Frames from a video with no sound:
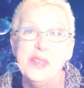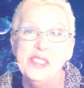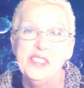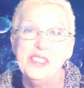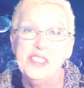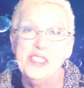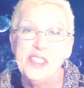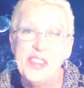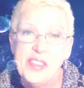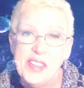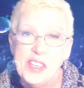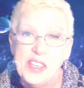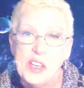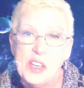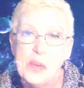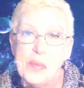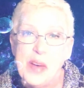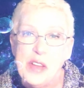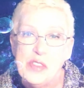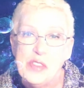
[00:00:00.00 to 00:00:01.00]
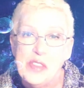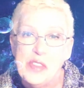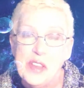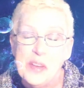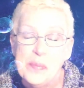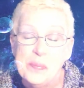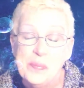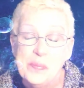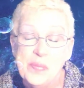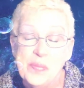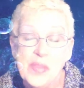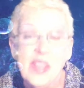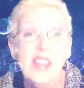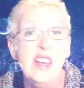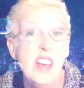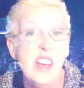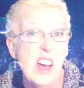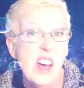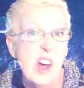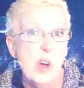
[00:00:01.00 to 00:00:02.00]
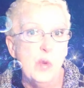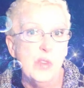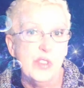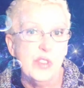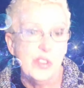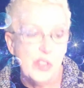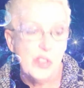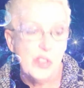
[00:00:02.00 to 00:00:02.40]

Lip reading: to think about them. Always good